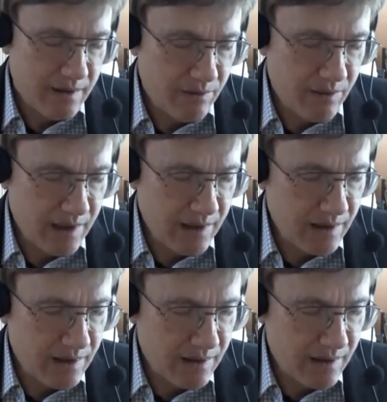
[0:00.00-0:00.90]

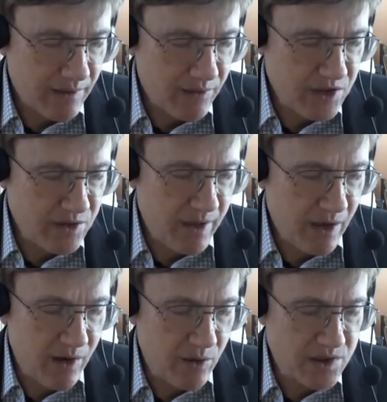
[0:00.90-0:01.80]
Lavrentiy
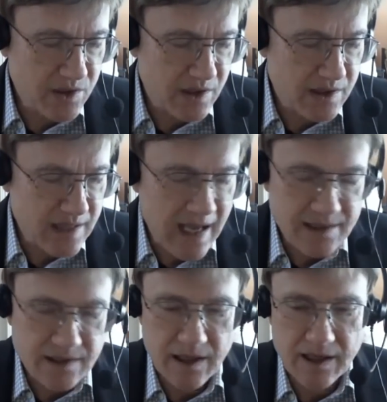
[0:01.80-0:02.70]
Beria was
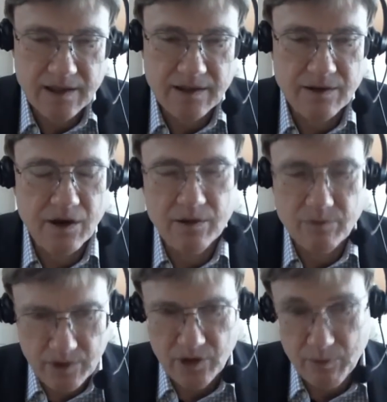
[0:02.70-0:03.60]
assassinated or
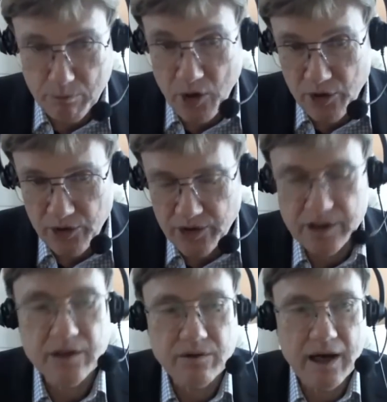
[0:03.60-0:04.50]

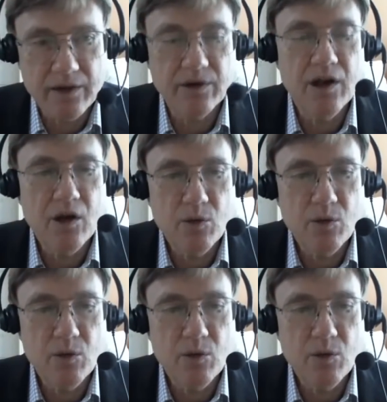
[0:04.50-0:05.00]
murdered, rather,